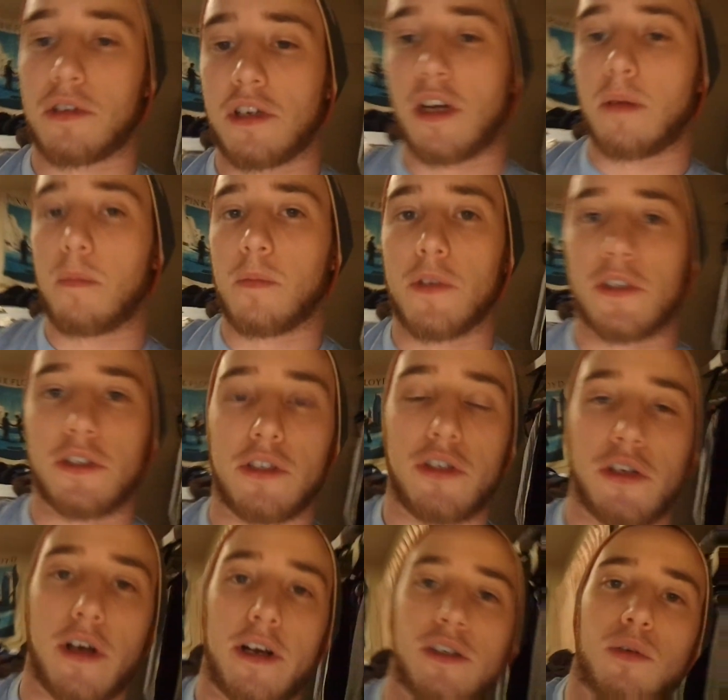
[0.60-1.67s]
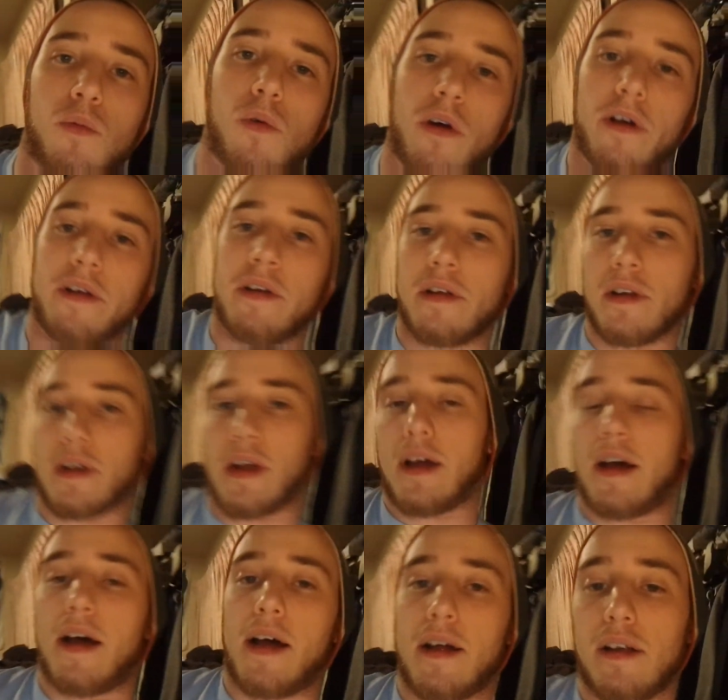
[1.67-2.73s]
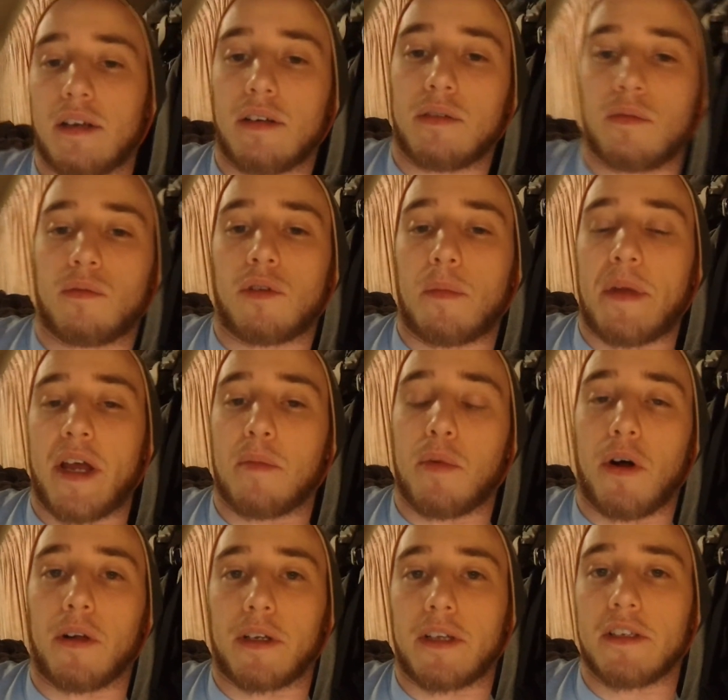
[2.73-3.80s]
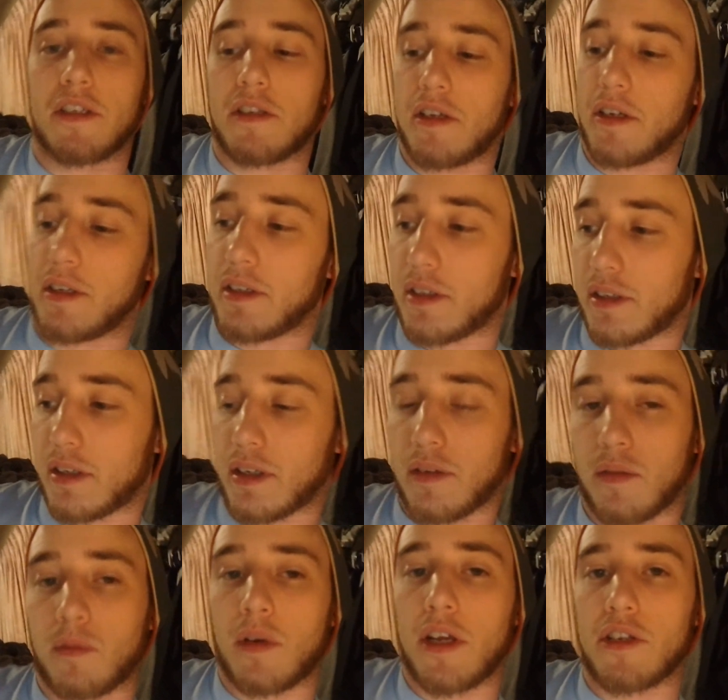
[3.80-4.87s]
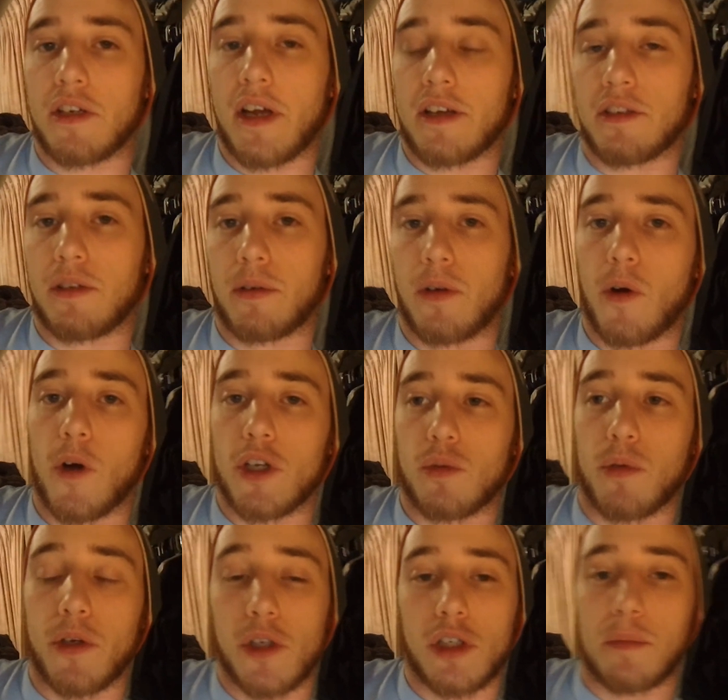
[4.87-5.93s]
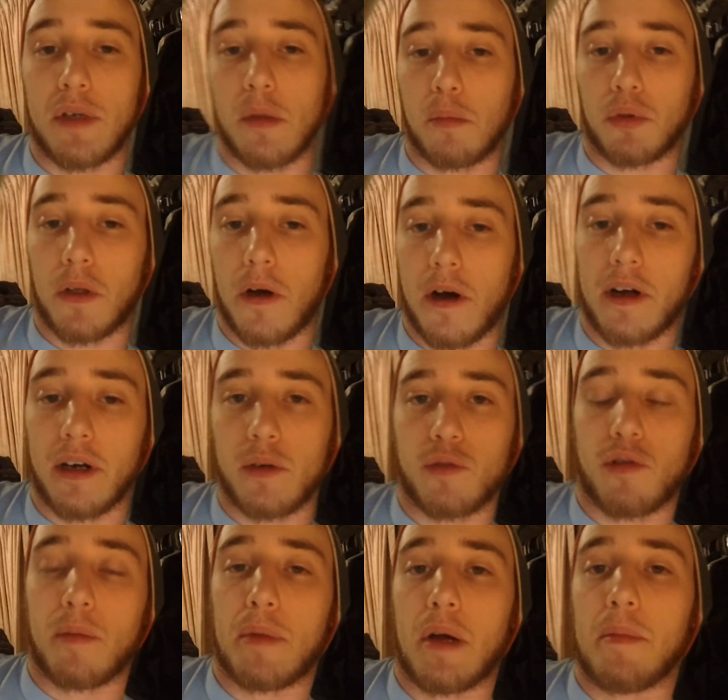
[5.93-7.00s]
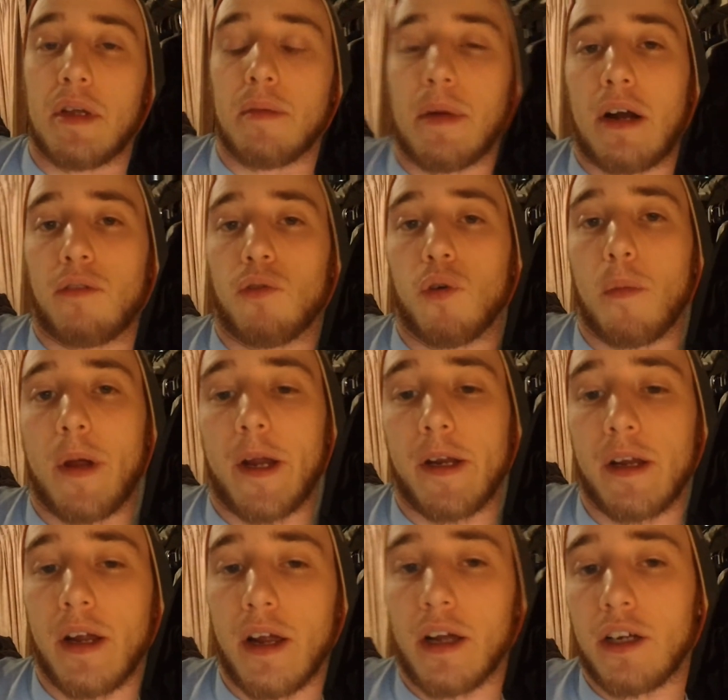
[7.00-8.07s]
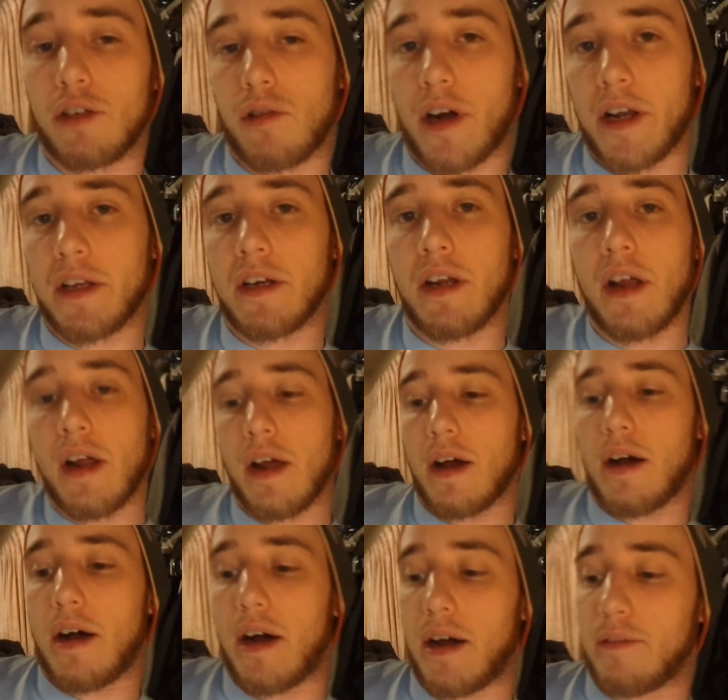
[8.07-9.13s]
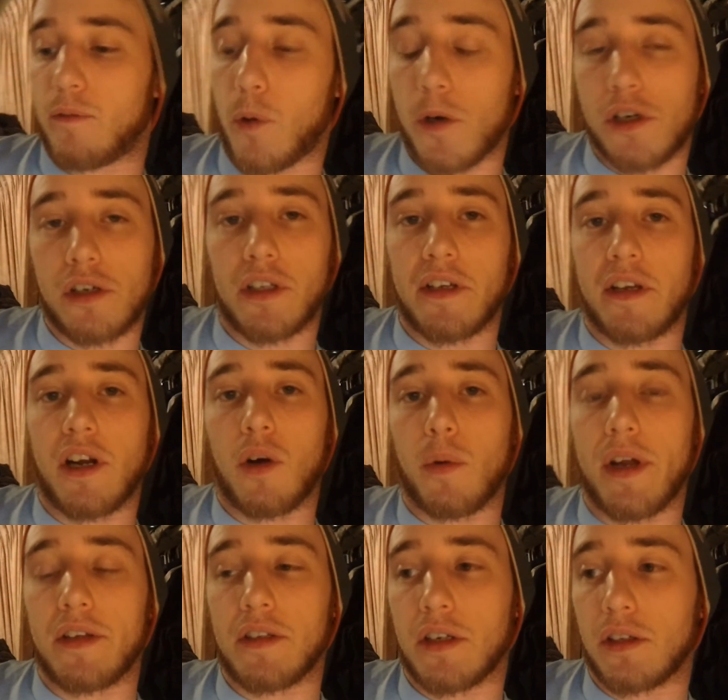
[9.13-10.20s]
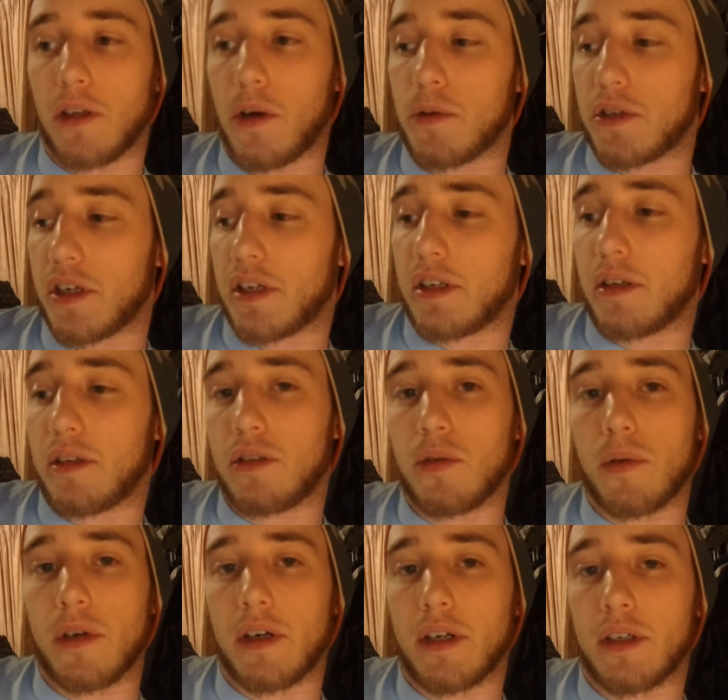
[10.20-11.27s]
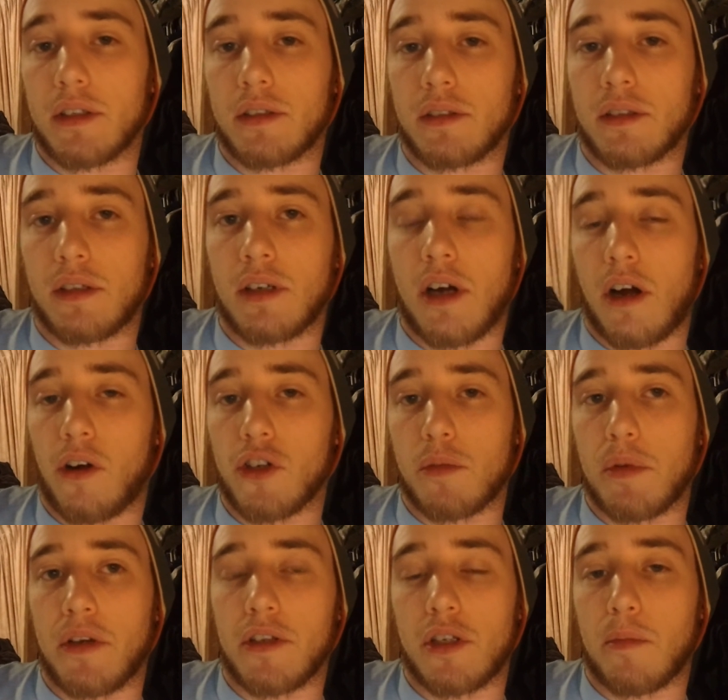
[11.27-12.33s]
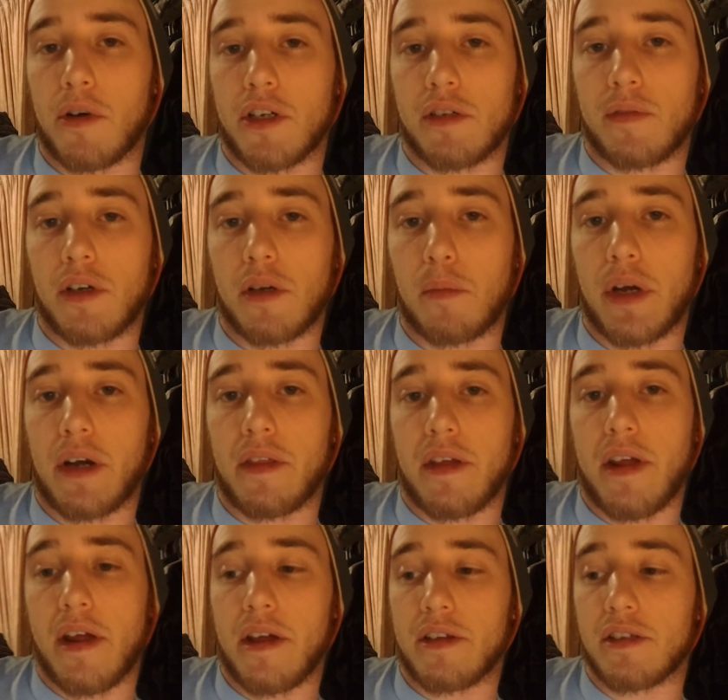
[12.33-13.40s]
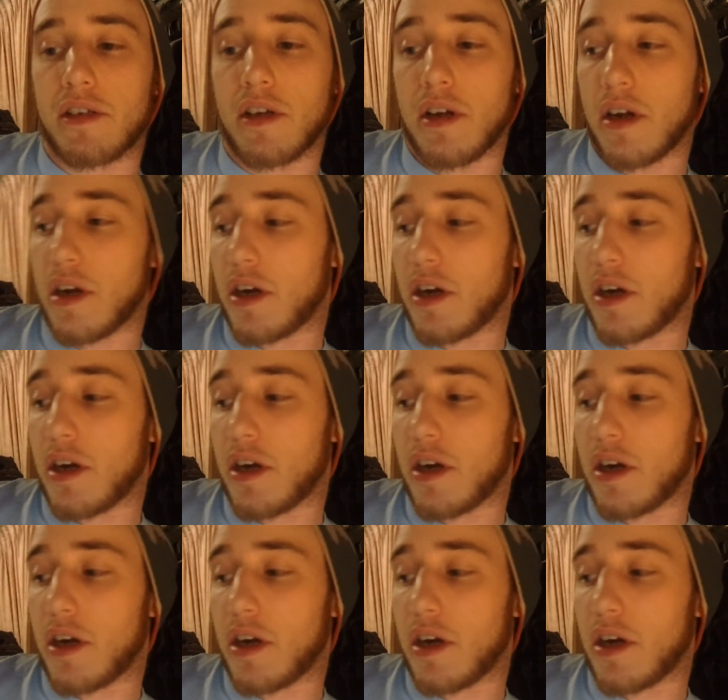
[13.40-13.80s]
What's up? This is Josh One from Anabolic Instinct. In case you guys don't know us, we used to be a blog. It was run by me and my roommate, Grennan. Unfortunately, you know, we had to close it due to college being too much of a pain in the ass.